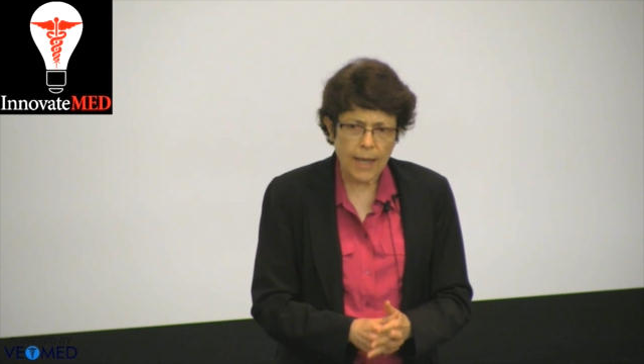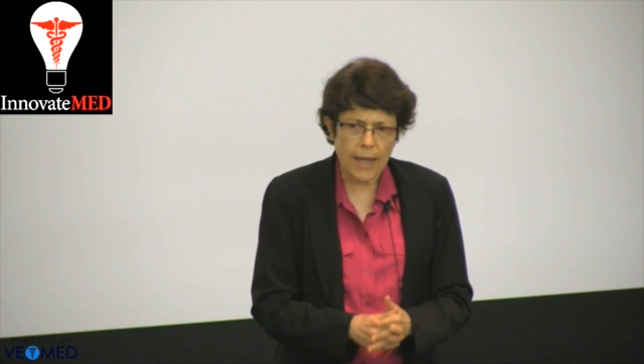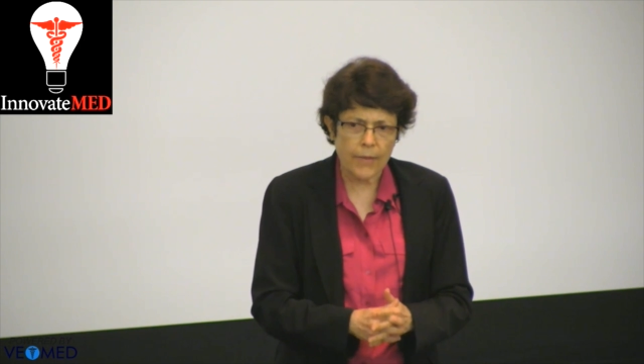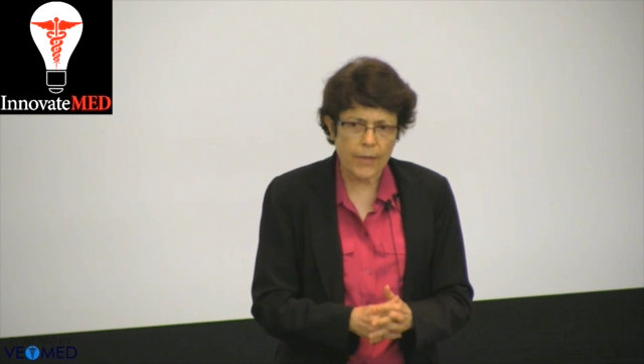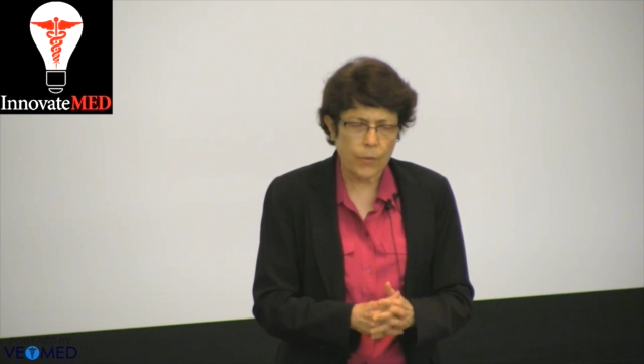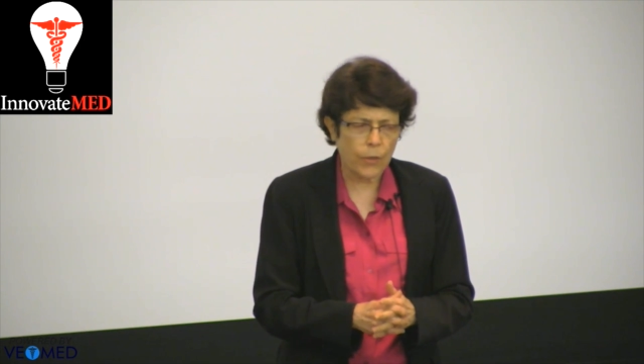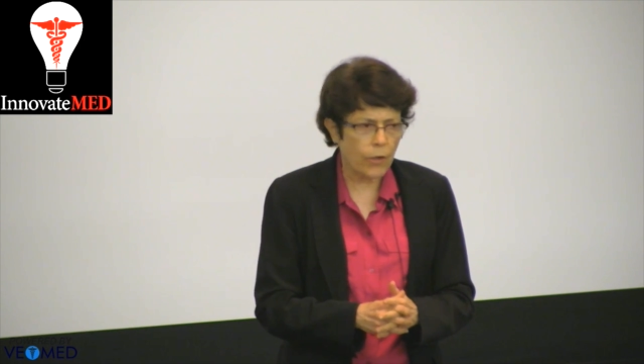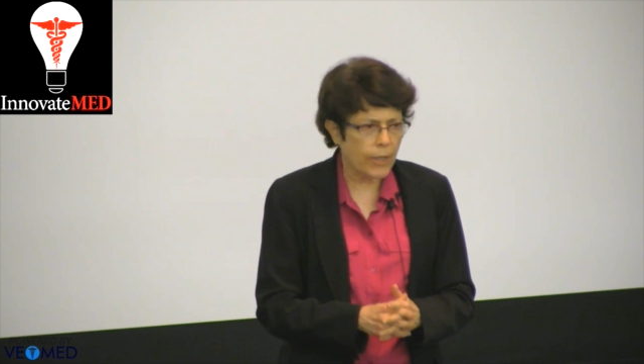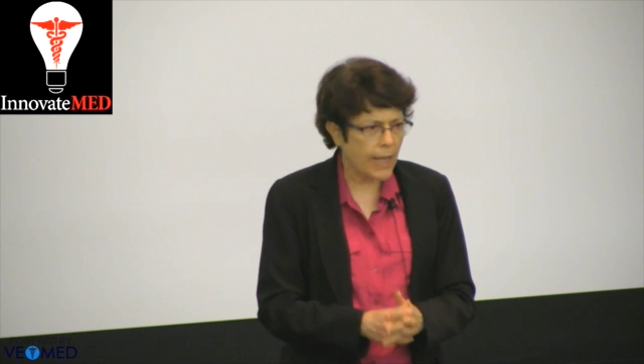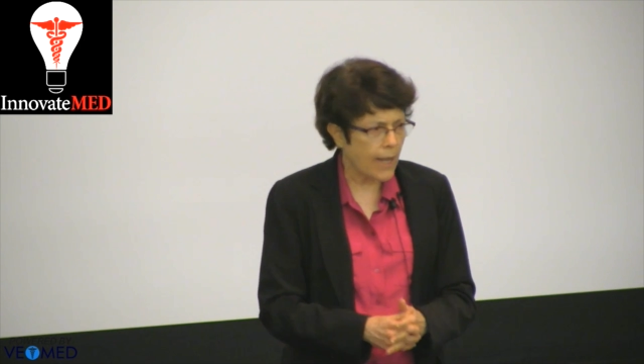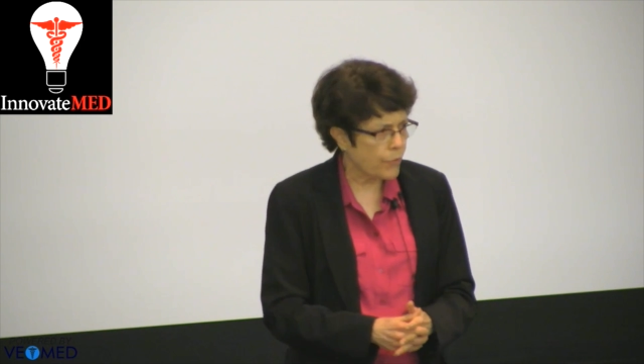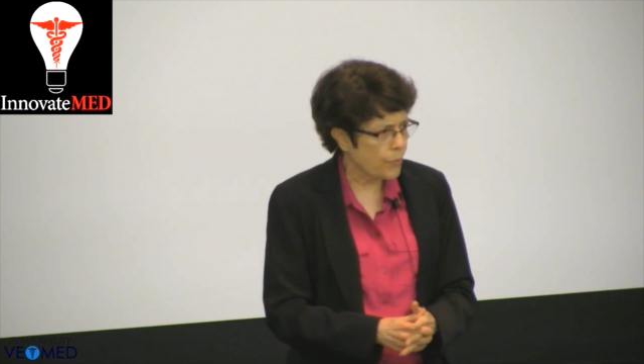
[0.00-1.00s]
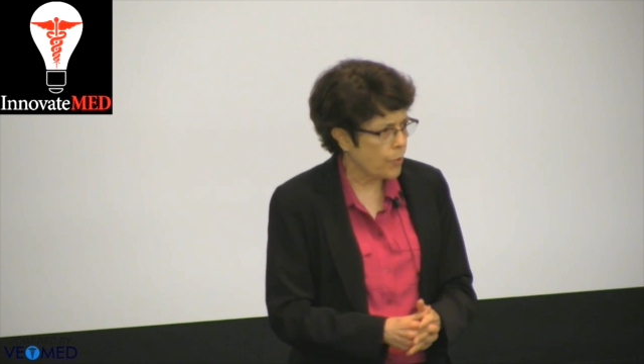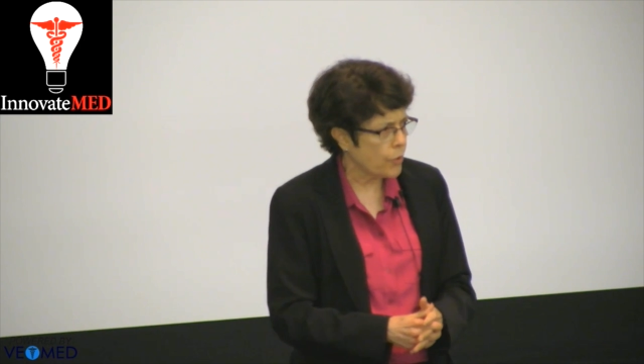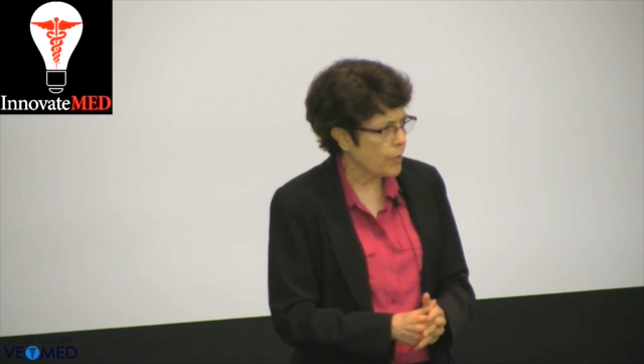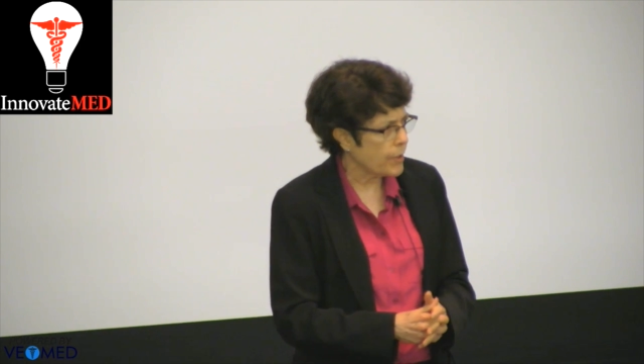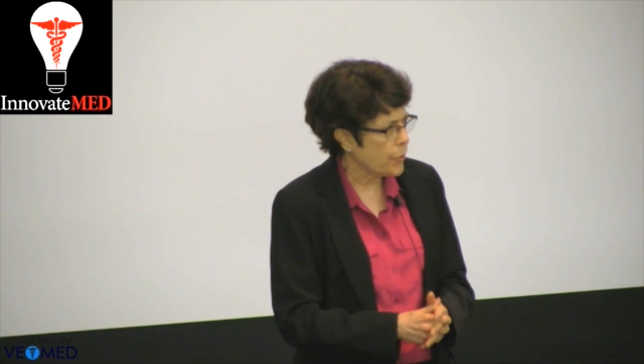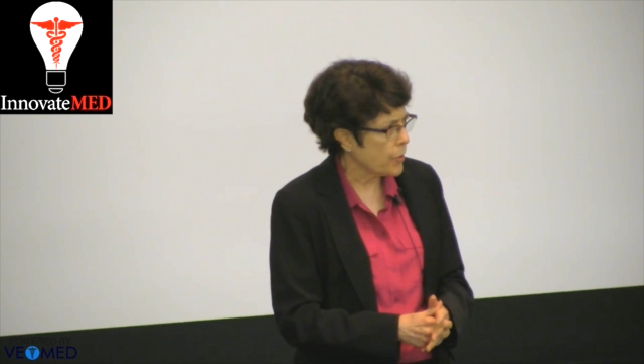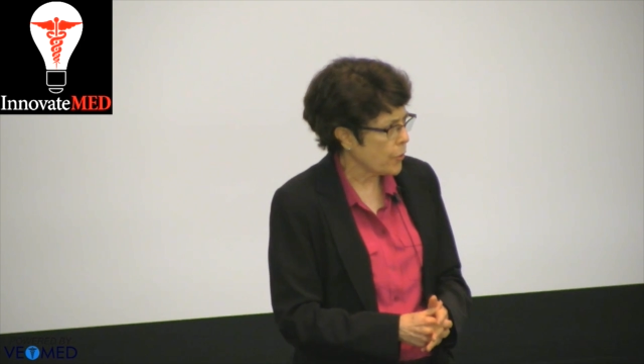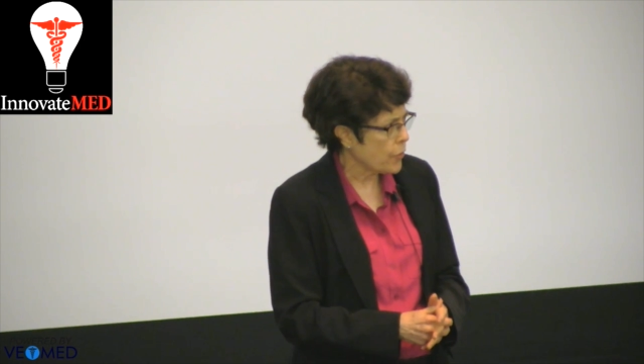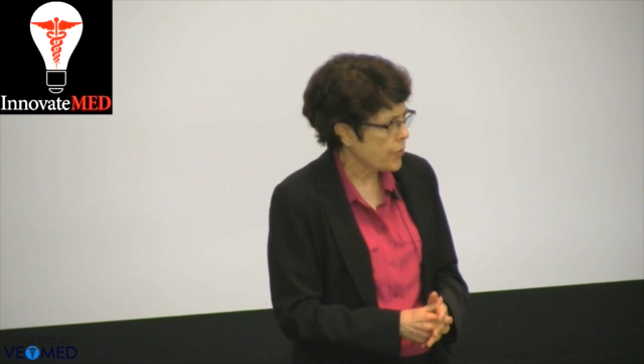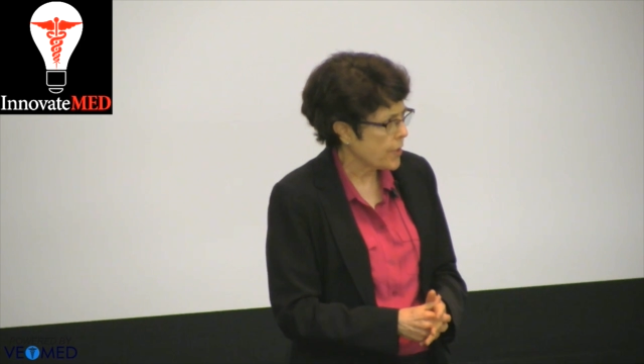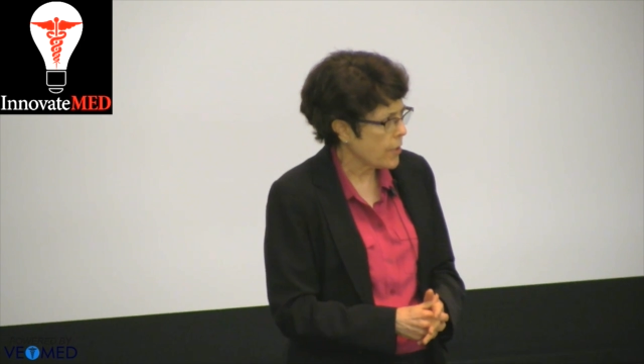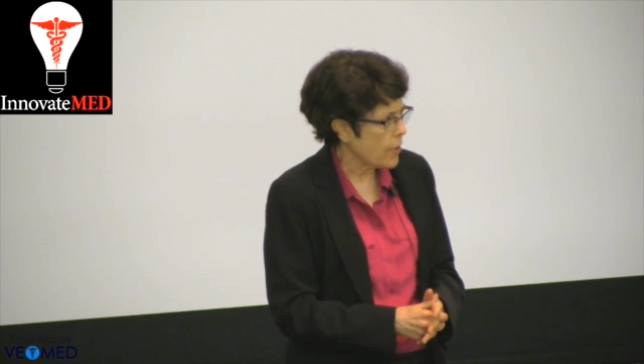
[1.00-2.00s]
and they were going to have to put her into a
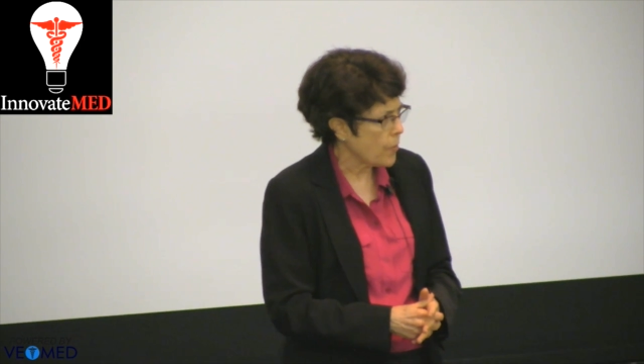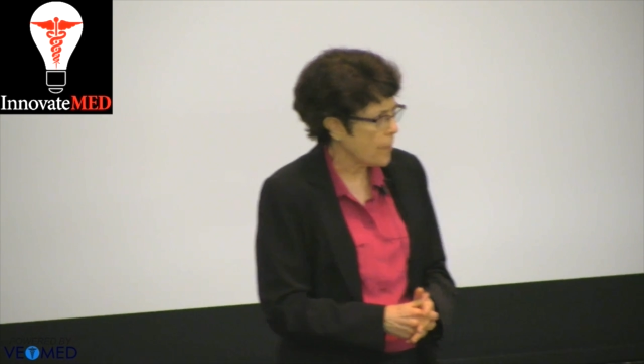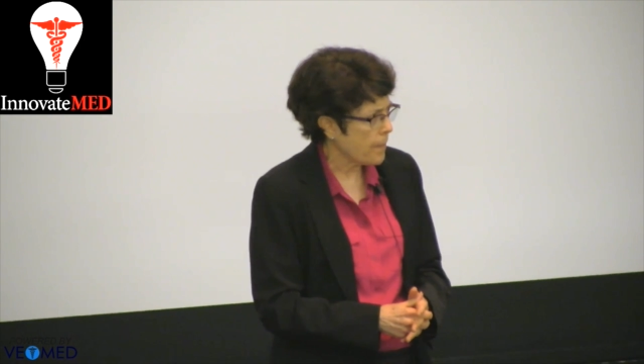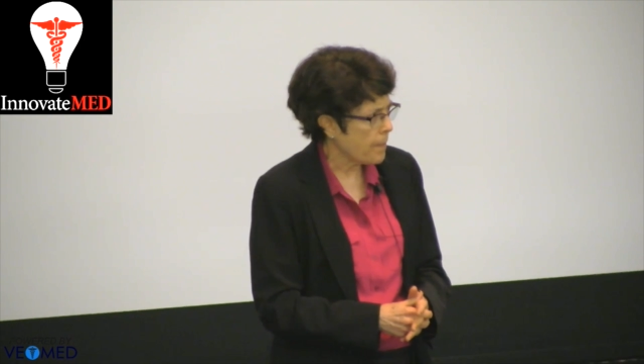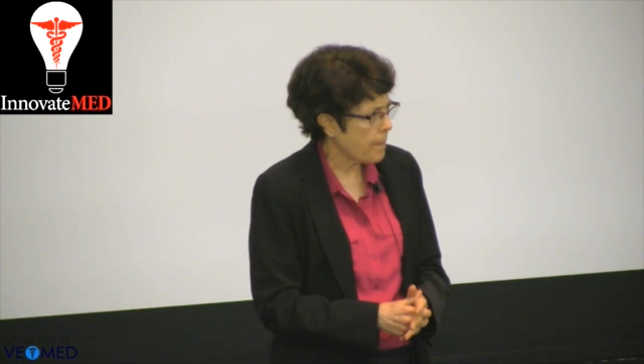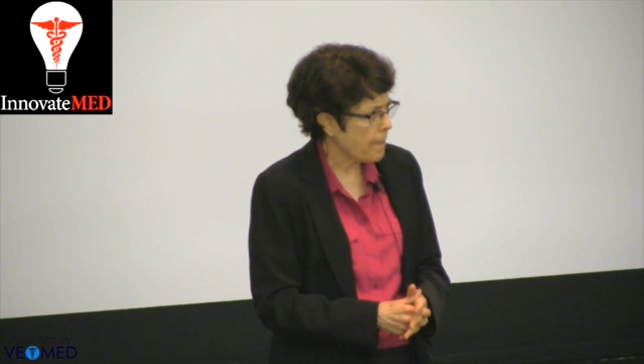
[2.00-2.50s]
nursing home.